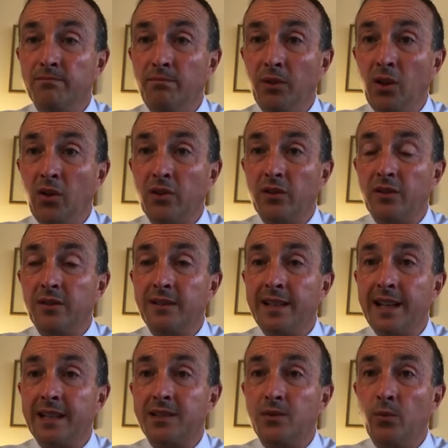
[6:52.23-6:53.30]
blog
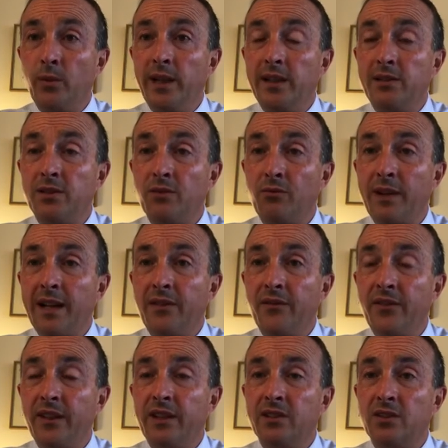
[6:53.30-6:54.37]
next week to
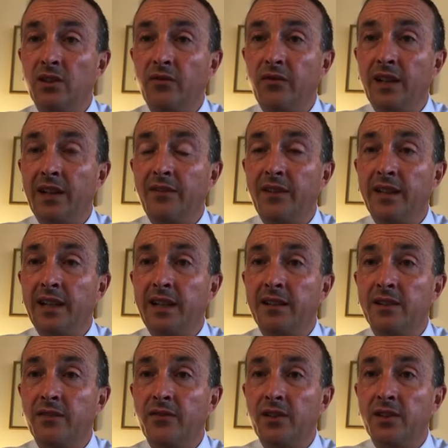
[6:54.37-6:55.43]
round things off at the
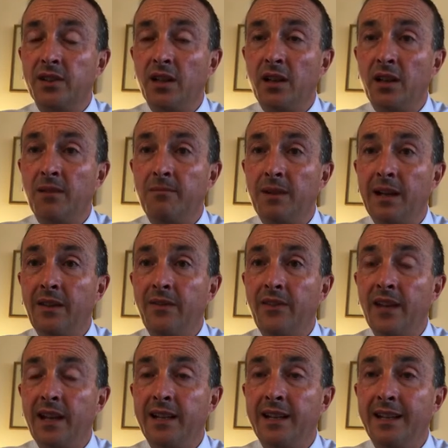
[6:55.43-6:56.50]
end of the term. And
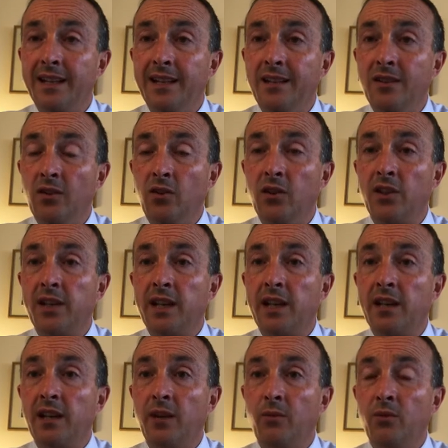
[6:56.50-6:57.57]
then in the
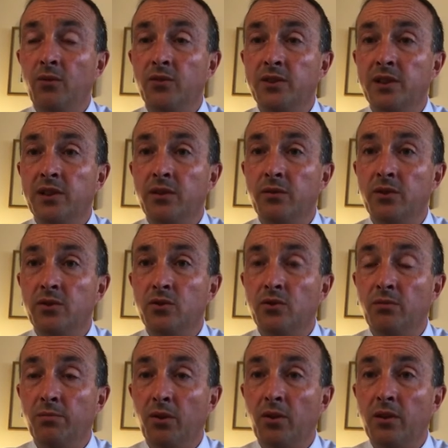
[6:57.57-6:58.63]
holiday, I will also do a
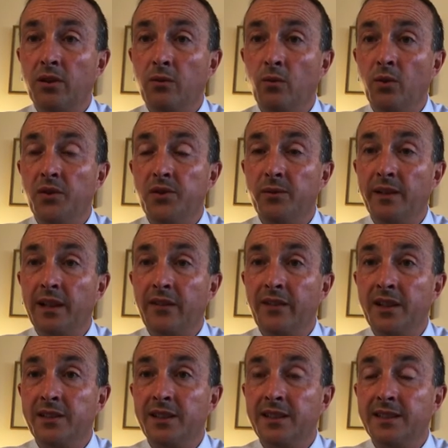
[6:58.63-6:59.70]
short blog once we have
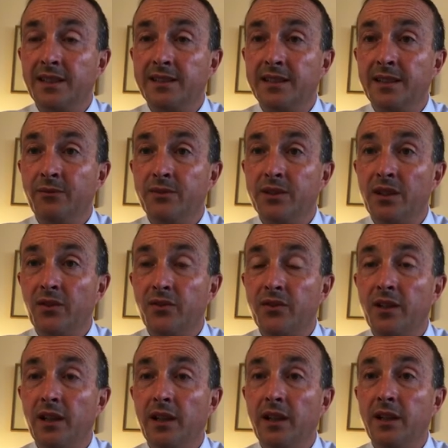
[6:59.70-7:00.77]
our GCSE results
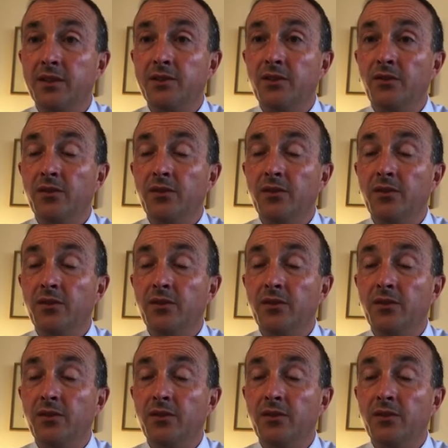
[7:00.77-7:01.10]
to